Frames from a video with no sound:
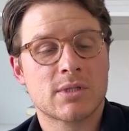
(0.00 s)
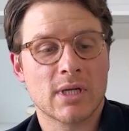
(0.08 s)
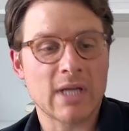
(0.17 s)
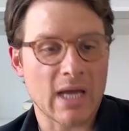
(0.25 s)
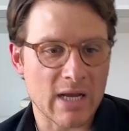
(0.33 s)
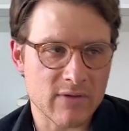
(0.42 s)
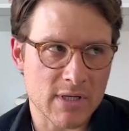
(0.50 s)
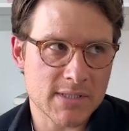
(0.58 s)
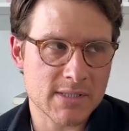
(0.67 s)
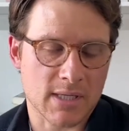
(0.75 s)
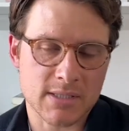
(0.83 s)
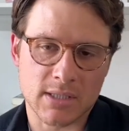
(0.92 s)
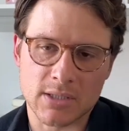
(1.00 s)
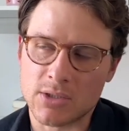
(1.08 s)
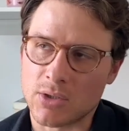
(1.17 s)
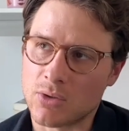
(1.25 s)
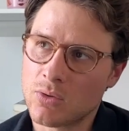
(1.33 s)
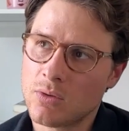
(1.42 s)
to date, I've done
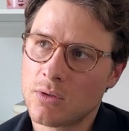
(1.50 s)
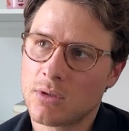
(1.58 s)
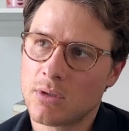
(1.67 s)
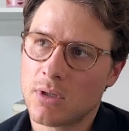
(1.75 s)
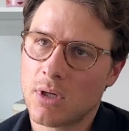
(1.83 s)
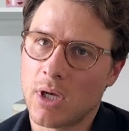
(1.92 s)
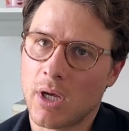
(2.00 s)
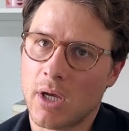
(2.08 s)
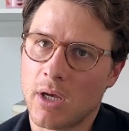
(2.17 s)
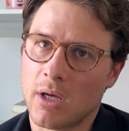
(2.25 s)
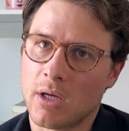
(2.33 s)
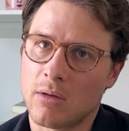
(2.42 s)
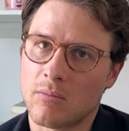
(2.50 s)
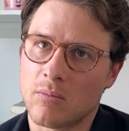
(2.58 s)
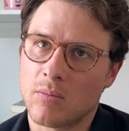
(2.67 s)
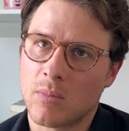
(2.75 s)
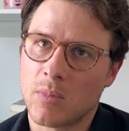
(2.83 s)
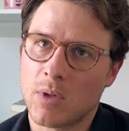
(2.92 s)
62.
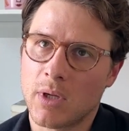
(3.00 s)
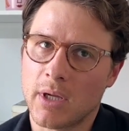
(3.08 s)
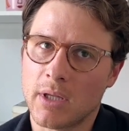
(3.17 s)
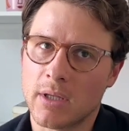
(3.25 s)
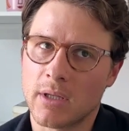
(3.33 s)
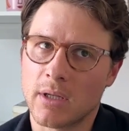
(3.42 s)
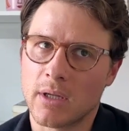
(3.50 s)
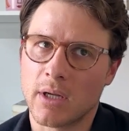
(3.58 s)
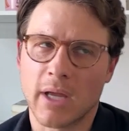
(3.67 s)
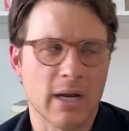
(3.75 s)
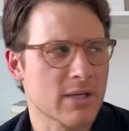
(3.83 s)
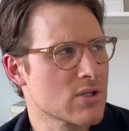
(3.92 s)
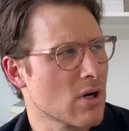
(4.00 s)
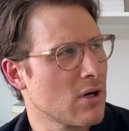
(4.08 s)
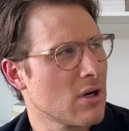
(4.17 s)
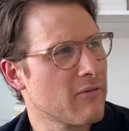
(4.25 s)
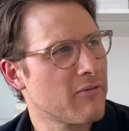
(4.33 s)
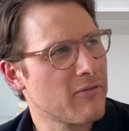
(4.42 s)
And again, I
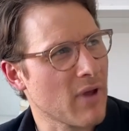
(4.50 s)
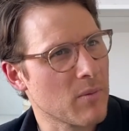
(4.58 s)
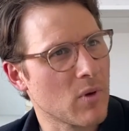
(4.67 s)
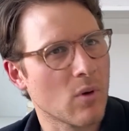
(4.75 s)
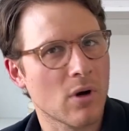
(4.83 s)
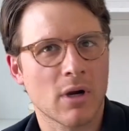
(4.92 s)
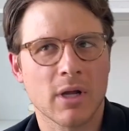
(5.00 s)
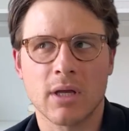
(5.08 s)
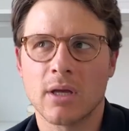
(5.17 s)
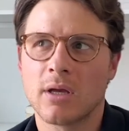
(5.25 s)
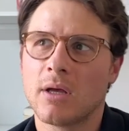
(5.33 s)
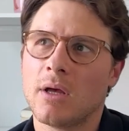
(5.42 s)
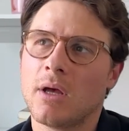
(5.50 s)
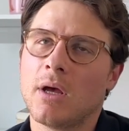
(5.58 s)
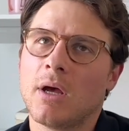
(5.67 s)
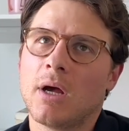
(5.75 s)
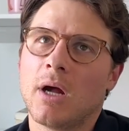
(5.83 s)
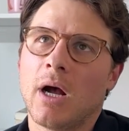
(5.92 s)
started in February.
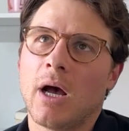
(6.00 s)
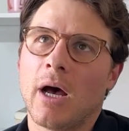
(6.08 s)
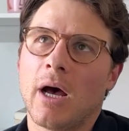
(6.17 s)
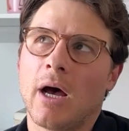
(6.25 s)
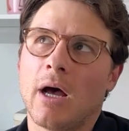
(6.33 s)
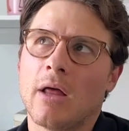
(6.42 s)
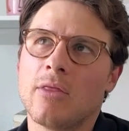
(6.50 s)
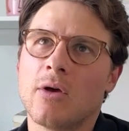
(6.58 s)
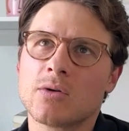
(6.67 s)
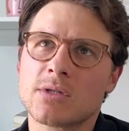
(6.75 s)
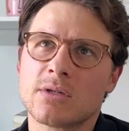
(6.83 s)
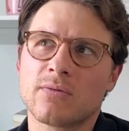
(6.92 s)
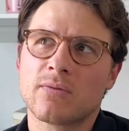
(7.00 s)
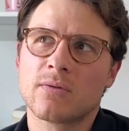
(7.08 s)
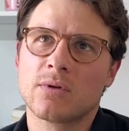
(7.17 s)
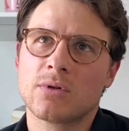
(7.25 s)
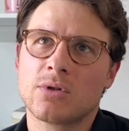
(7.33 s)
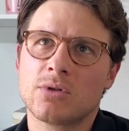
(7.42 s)
Those have
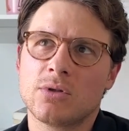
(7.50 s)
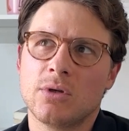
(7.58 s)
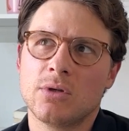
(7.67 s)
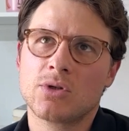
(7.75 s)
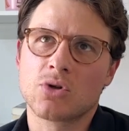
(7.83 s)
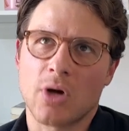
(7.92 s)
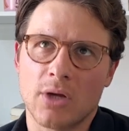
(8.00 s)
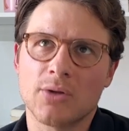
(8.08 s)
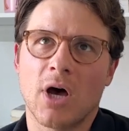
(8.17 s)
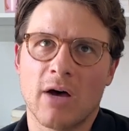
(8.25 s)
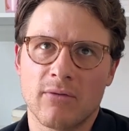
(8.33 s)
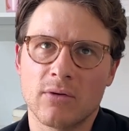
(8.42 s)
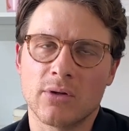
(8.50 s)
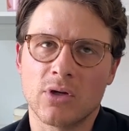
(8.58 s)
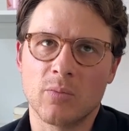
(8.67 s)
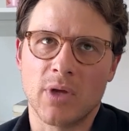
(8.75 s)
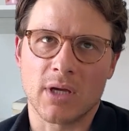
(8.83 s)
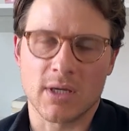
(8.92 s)
trailed off a
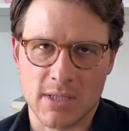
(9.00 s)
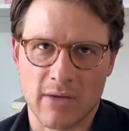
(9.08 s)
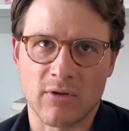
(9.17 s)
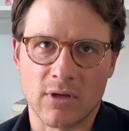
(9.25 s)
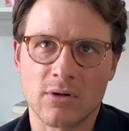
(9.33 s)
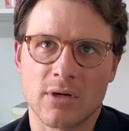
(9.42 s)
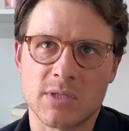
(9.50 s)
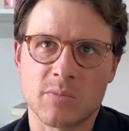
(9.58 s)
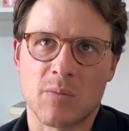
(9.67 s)
little bit because I've increased my